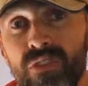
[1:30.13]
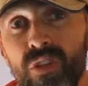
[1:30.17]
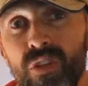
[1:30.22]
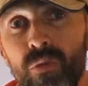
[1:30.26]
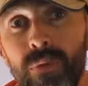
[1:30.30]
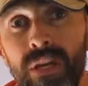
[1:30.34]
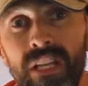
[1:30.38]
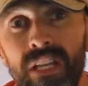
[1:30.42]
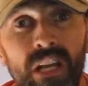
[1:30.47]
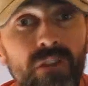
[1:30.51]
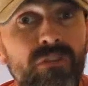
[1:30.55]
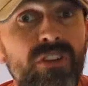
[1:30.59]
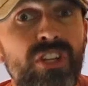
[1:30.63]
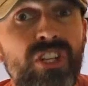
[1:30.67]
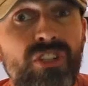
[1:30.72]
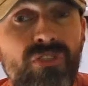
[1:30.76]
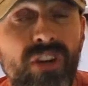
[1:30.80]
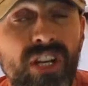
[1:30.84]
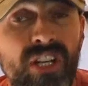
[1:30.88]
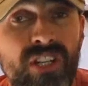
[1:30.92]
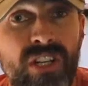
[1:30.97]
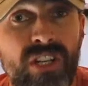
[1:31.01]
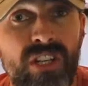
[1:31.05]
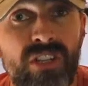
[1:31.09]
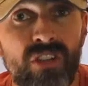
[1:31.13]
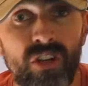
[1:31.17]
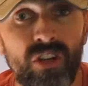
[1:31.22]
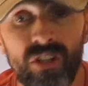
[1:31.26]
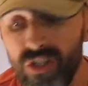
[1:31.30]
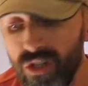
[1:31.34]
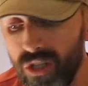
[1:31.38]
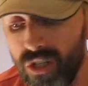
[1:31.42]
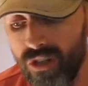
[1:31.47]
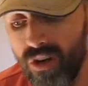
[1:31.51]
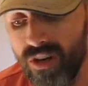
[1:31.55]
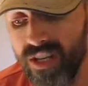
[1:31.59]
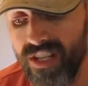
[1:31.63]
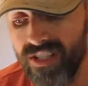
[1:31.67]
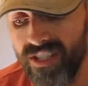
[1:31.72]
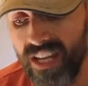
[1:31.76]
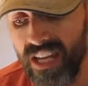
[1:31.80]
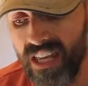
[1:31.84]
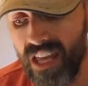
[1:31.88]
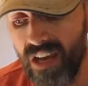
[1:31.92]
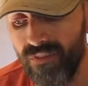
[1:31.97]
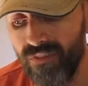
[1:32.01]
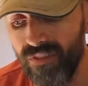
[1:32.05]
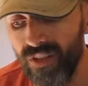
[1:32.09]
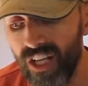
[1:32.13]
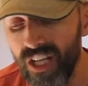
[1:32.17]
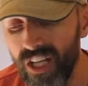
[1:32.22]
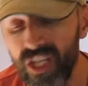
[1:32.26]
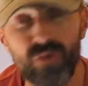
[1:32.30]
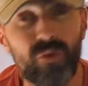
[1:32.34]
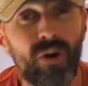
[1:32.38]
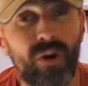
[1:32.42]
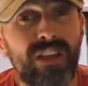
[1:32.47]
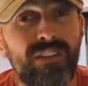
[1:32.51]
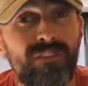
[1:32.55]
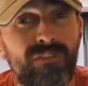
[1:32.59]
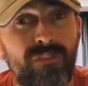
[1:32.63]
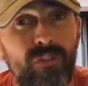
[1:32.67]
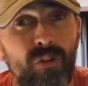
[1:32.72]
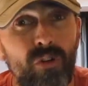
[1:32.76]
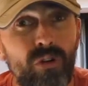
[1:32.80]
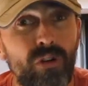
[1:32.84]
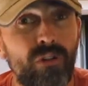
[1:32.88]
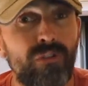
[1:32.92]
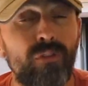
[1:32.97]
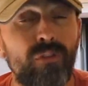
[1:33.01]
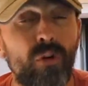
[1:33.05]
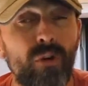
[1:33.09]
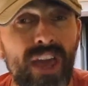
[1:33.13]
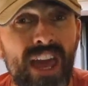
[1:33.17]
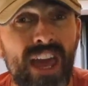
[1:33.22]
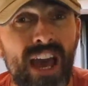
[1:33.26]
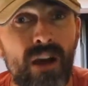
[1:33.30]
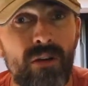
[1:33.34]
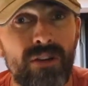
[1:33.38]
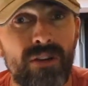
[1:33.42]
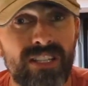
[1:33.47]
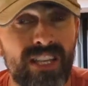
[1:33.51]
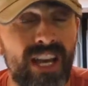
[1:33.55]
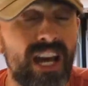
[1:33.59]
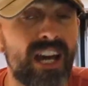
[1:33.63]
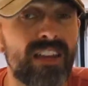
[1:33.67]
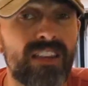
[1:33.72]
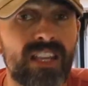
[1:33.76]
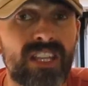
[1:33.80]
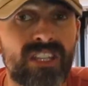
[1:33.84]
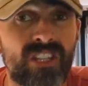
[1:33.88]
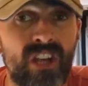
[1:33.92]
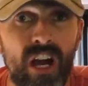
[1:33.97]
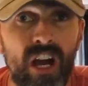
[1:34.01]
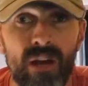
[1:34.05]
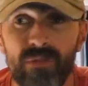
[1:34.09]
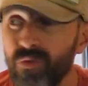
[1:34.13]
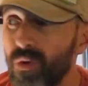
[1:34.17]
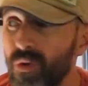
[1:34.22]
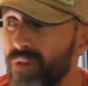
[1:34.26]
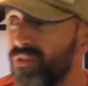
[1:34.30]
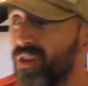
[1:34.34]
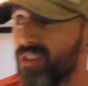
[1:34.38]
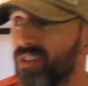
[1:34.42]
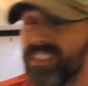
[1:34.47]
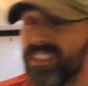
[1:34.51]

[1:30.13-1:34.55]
there'll be like restrictions on you can only stay there for like 24 or 48 hours. Other times we've not